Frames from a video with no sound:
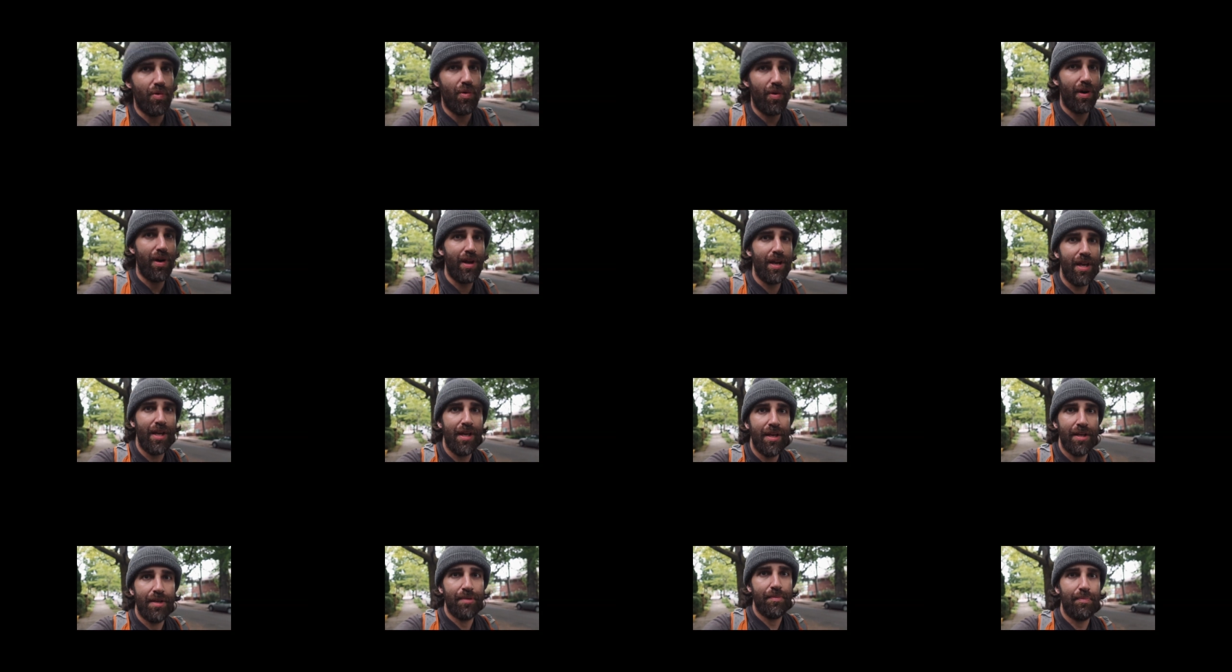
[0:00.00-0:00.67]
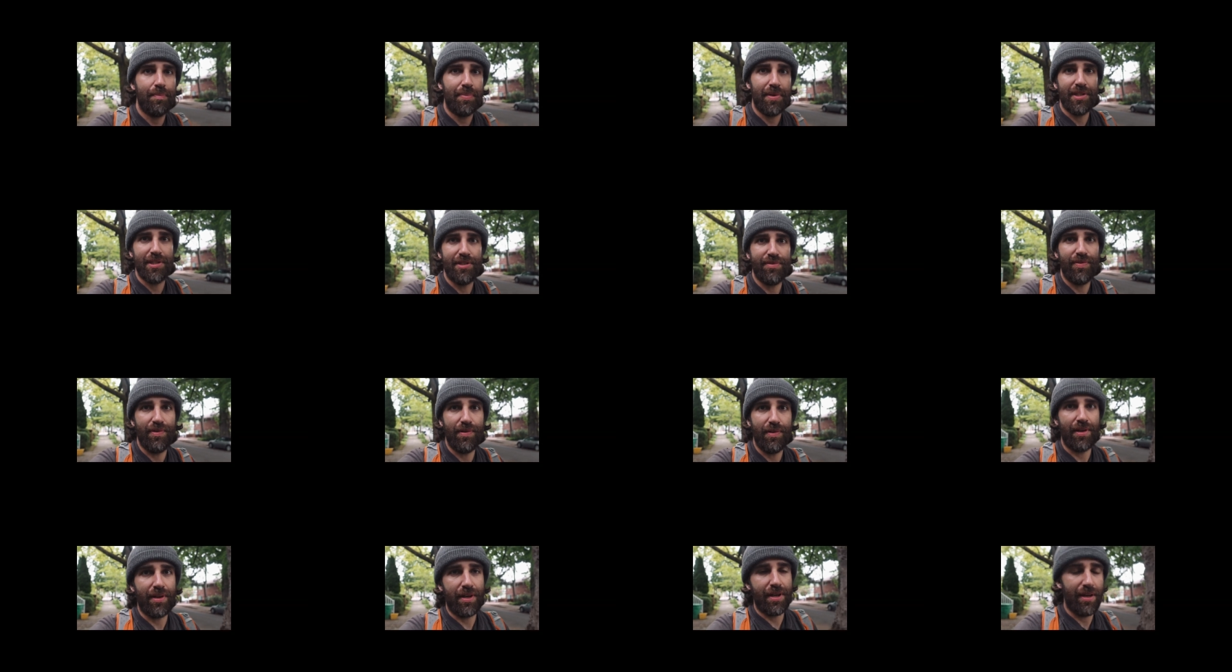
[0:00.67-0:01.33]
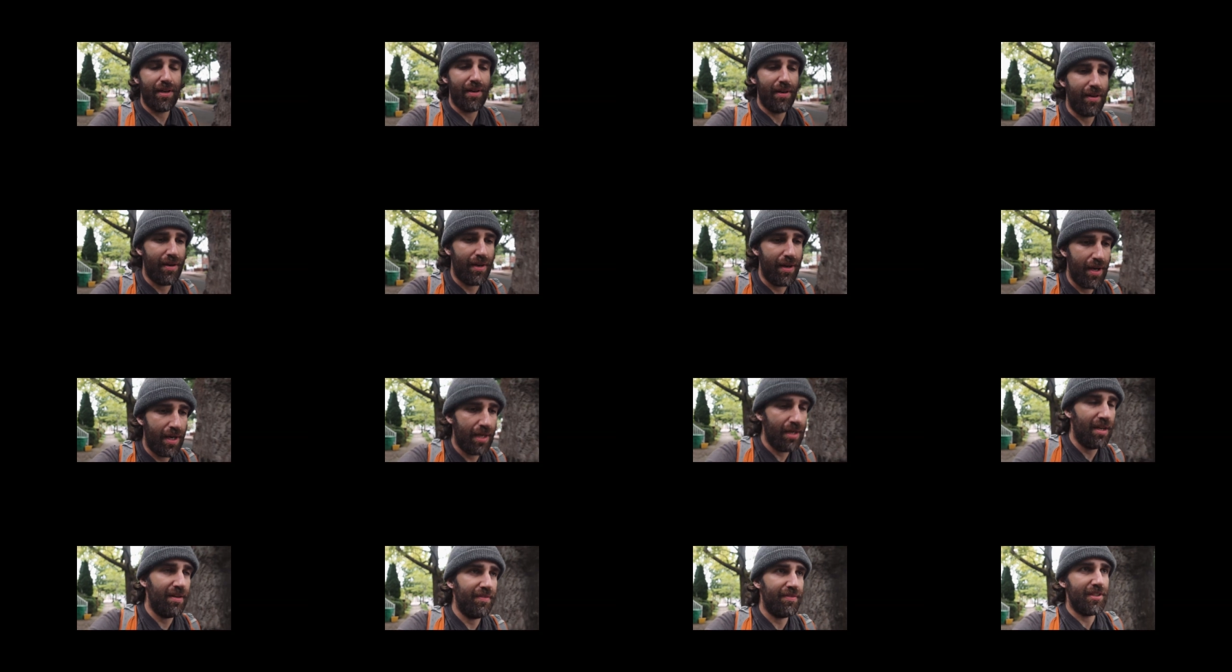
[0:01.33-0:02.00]
more peaceful here.
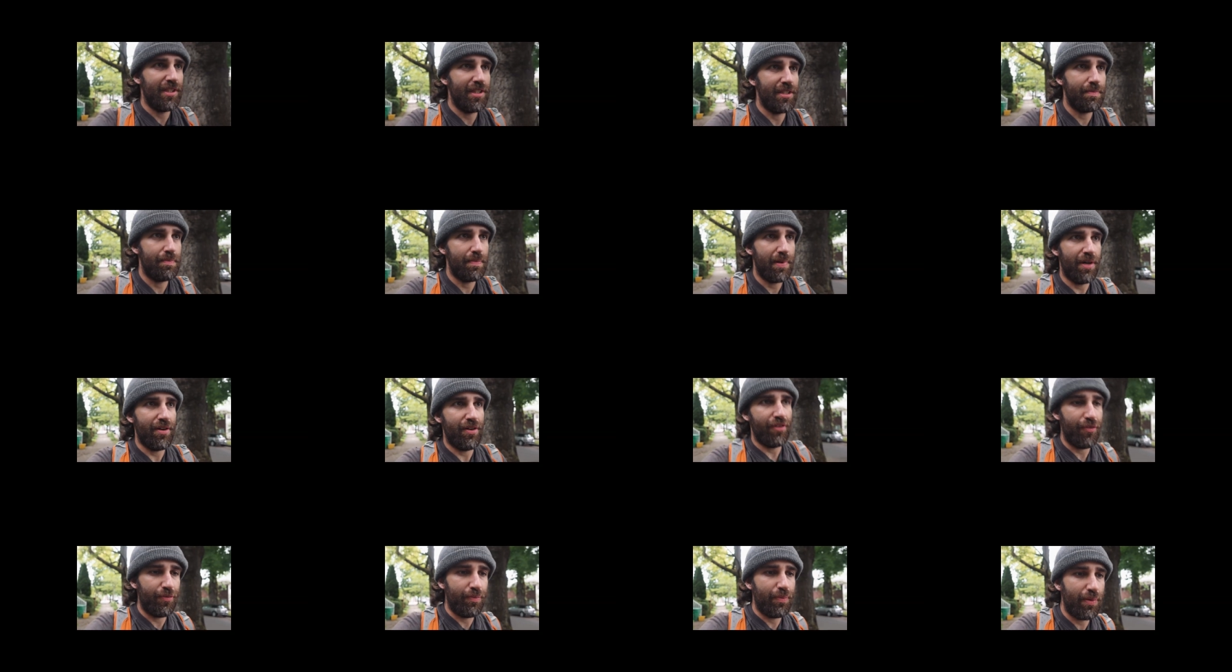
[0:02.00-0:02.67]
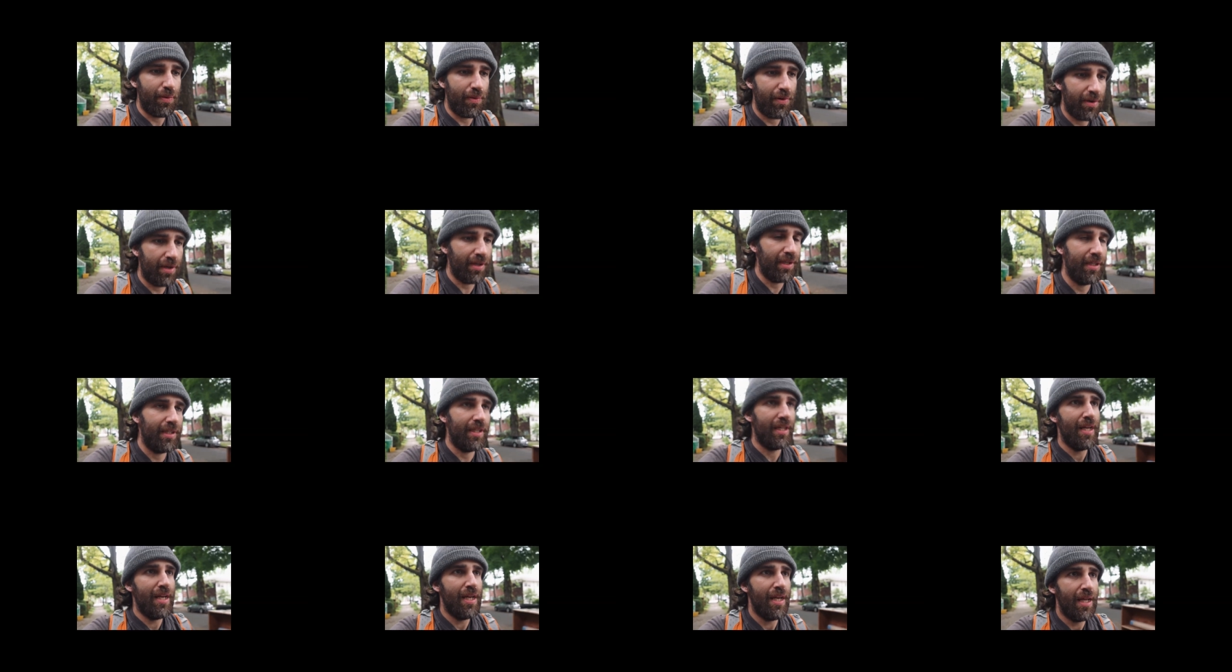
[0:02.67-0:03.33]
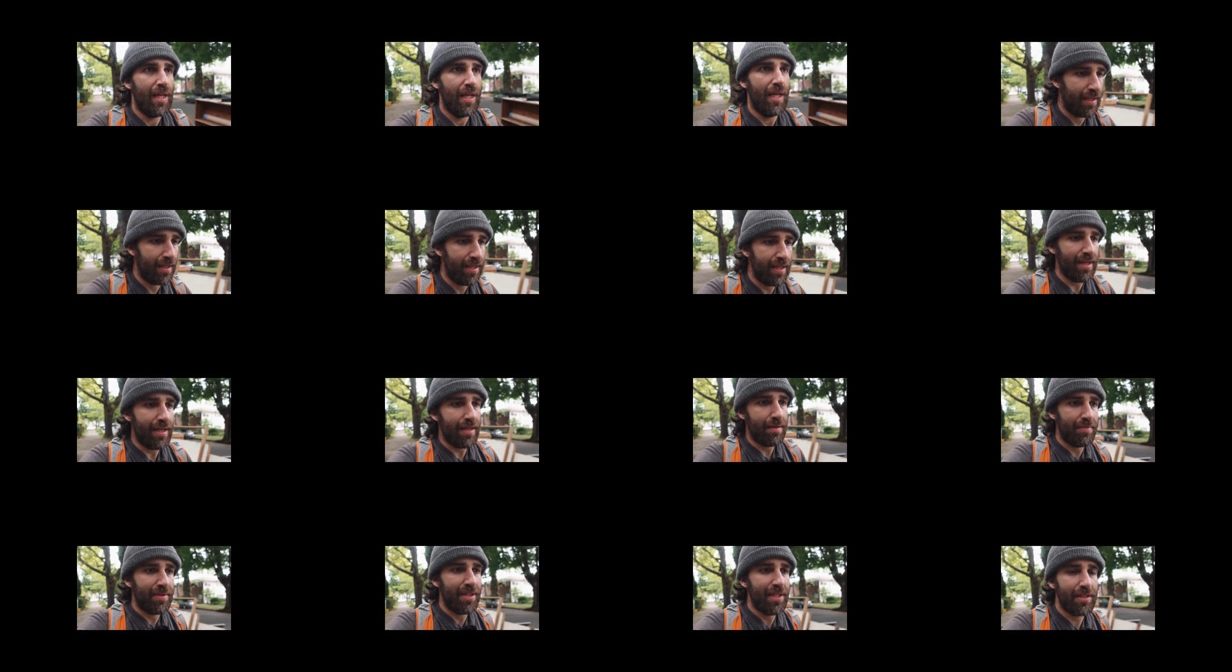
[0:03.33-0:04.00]
I love this part of Portland.
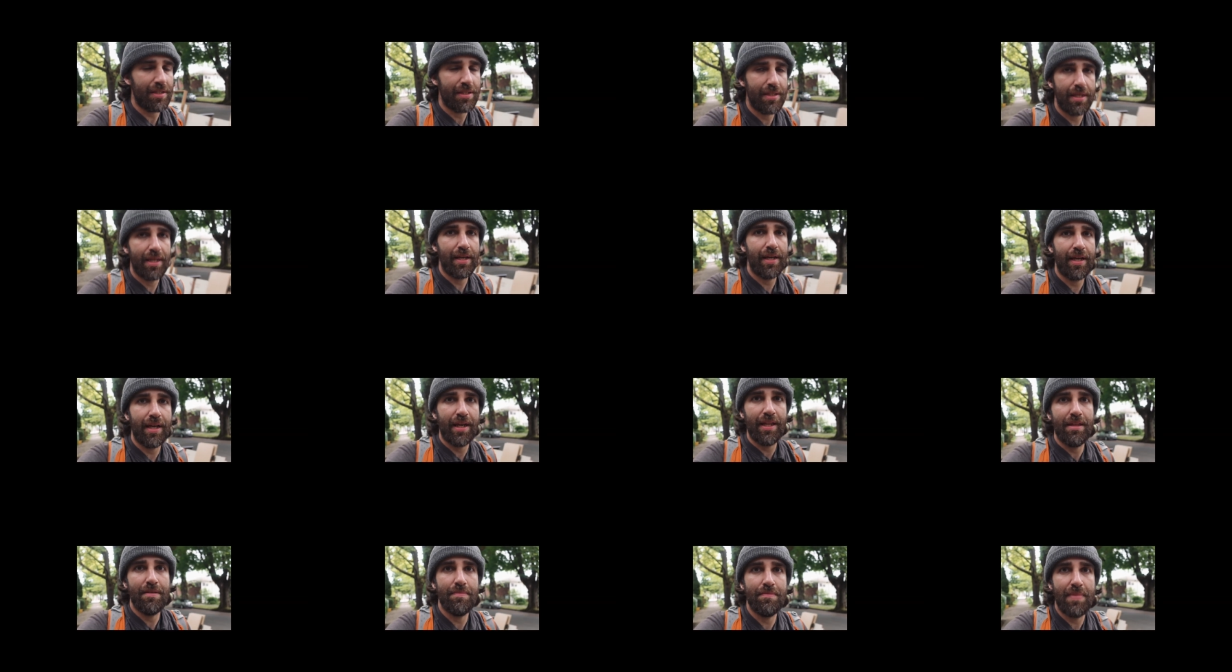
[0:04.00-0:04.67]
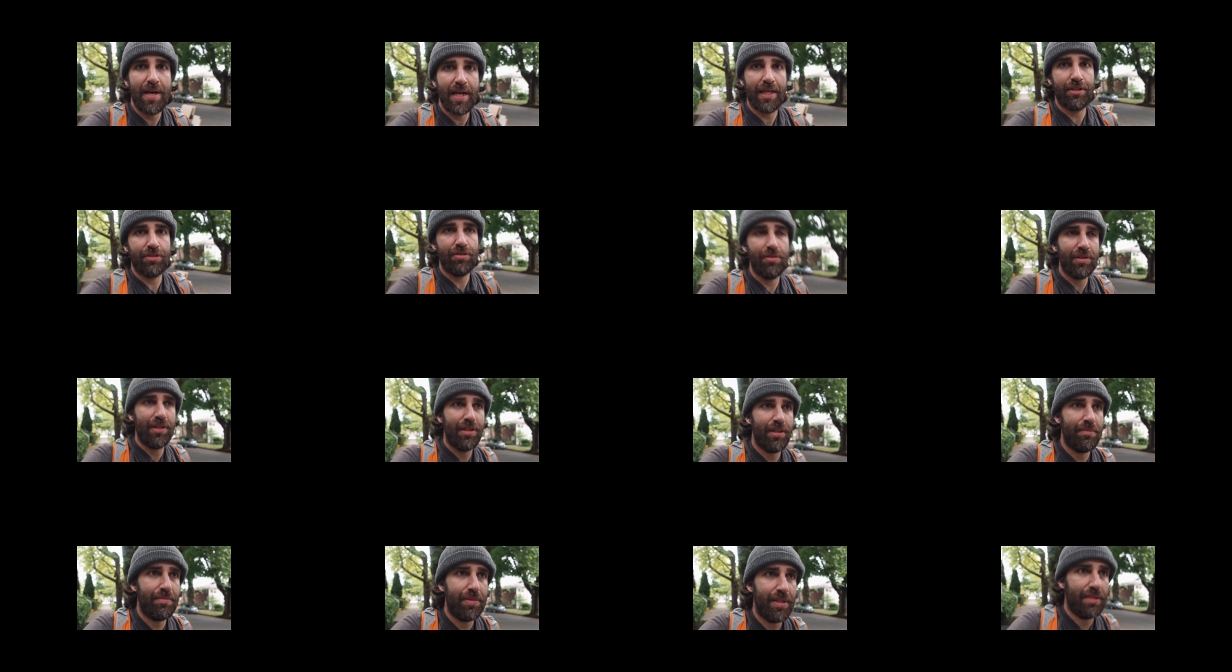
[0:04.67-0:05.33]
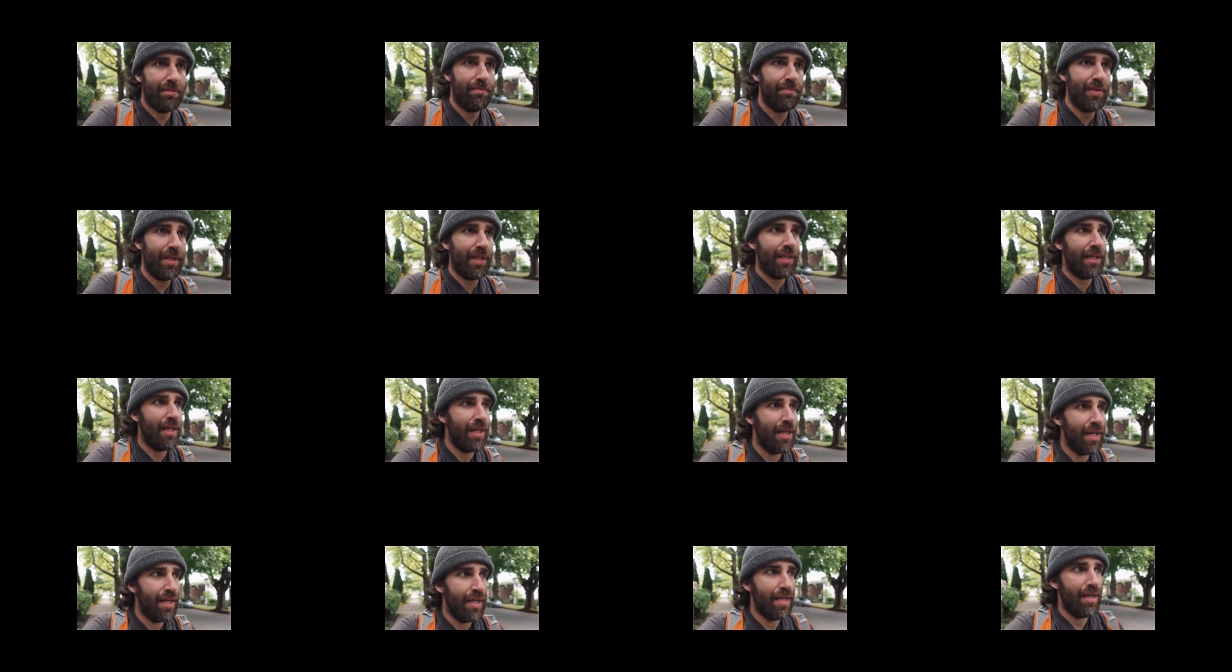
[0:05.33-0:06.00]
Yeah, I'm just heading back to the Airbnb.